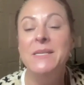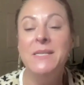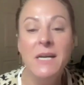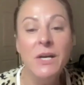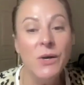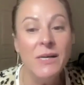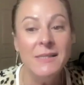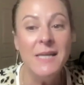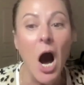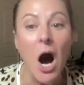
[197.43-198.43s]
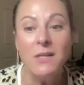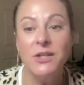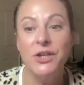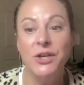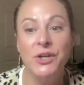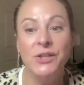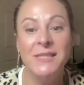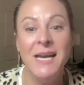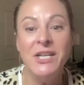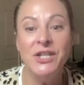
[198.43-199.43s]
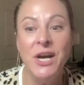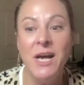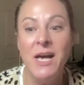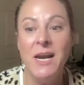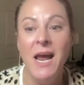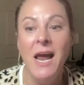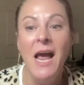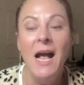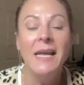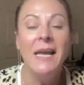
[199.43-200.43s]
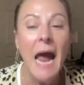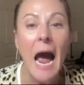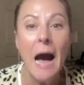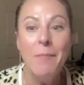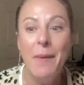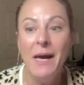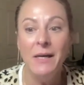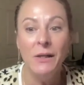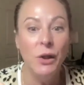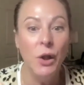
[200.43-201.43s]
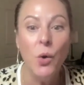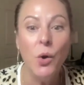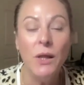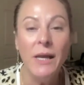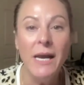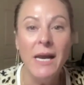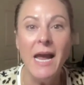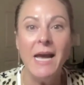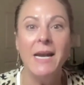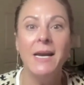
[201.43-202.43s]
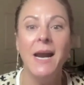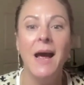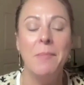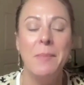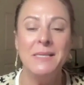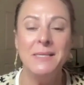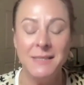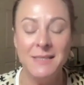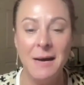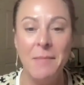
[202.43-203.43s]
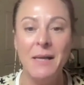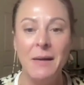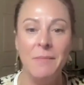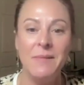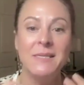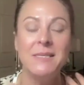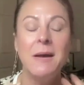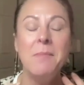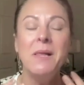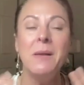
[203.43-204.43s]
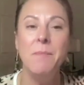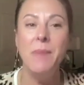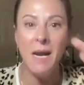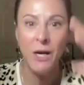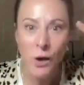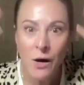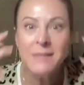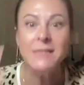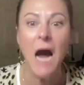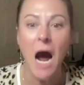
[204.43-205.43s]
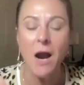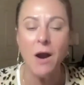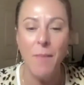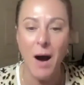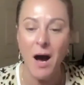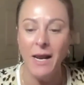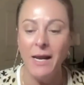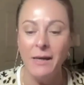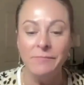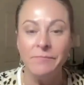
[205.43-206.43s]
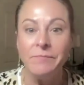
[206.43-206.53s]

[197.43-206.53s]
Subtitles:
Decreased oxygen utilization can happen locally and it can happen systemically. Systemically meaning your entire body.